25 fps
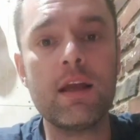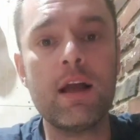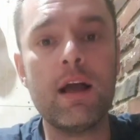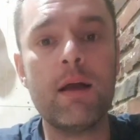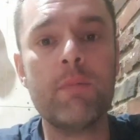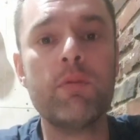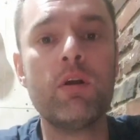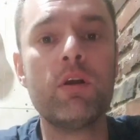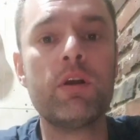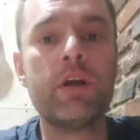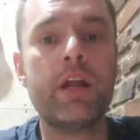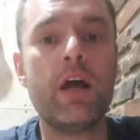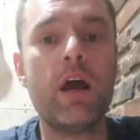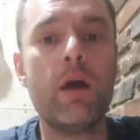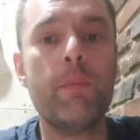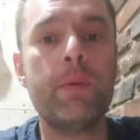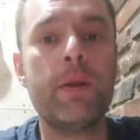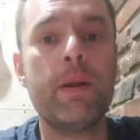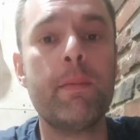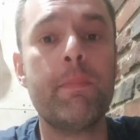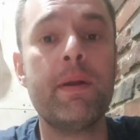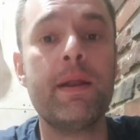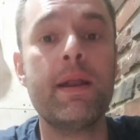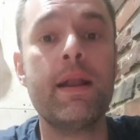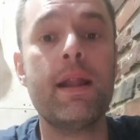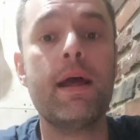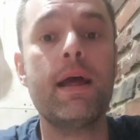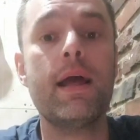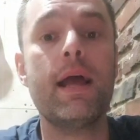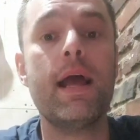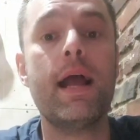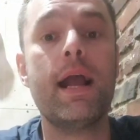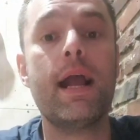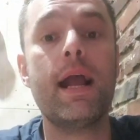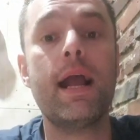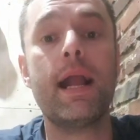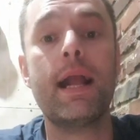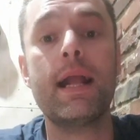I'm not going to open up
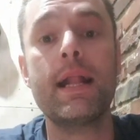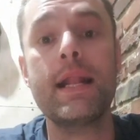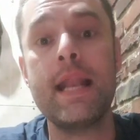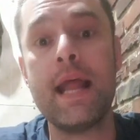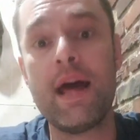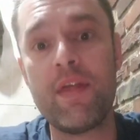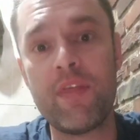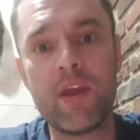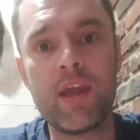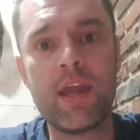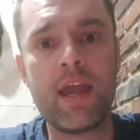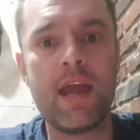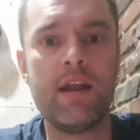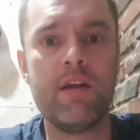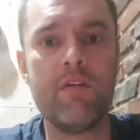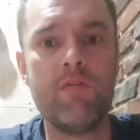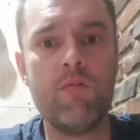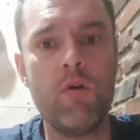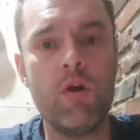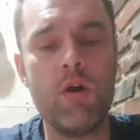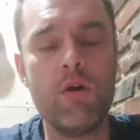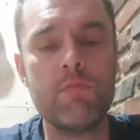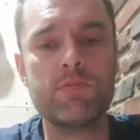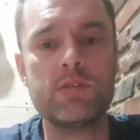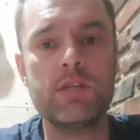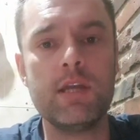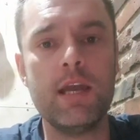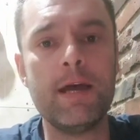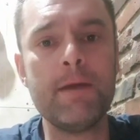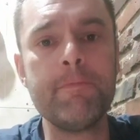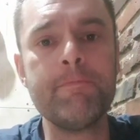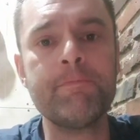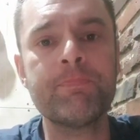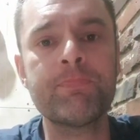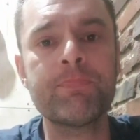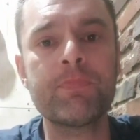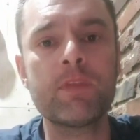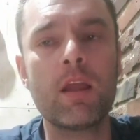another can of worms here.